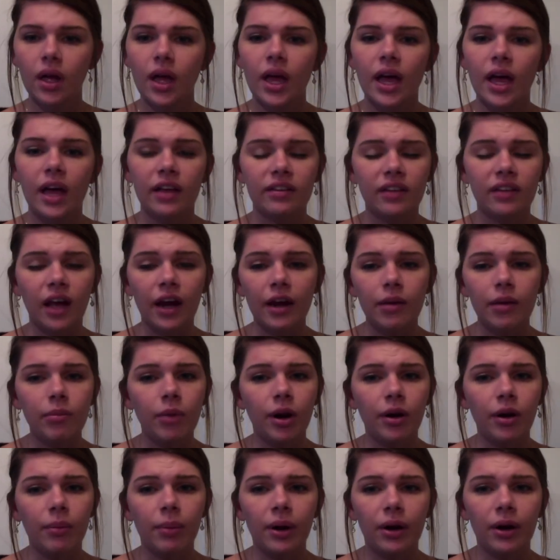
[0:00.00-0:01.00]
As I am
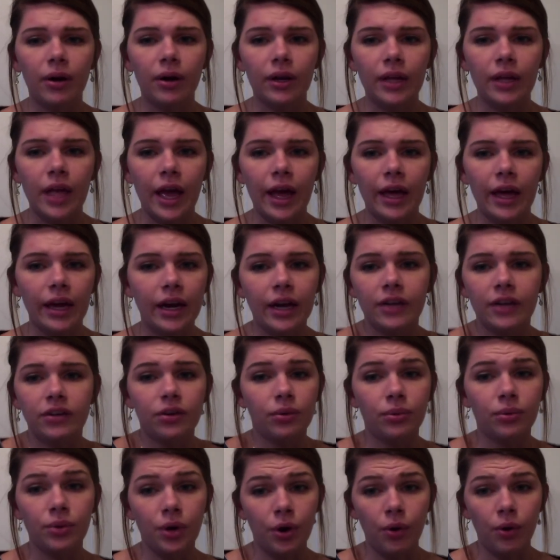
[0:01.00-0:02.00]
not a parent yet and I
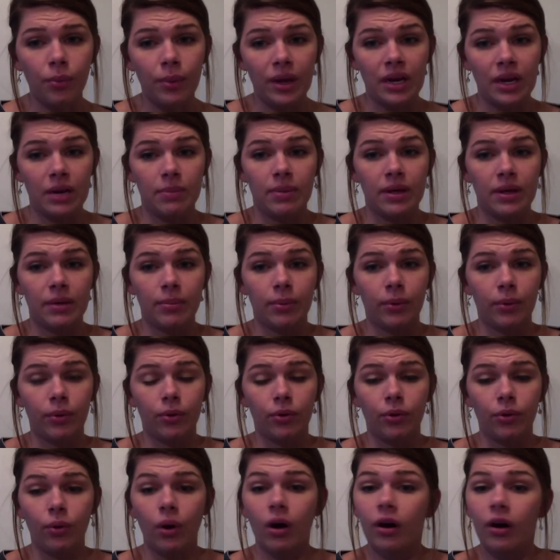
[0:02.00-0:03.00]
don't know many people
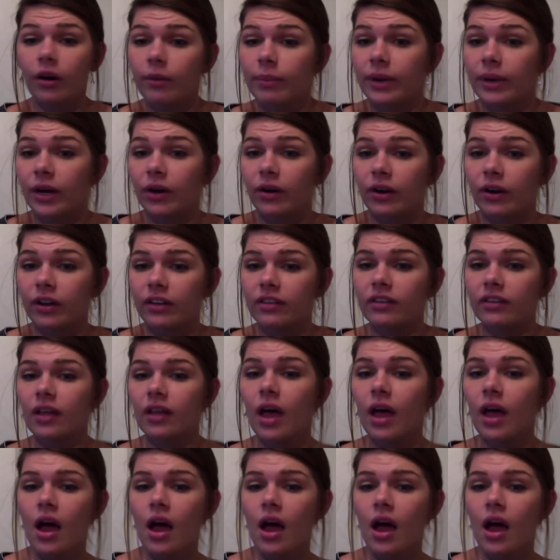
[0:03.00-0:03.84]
who are parents,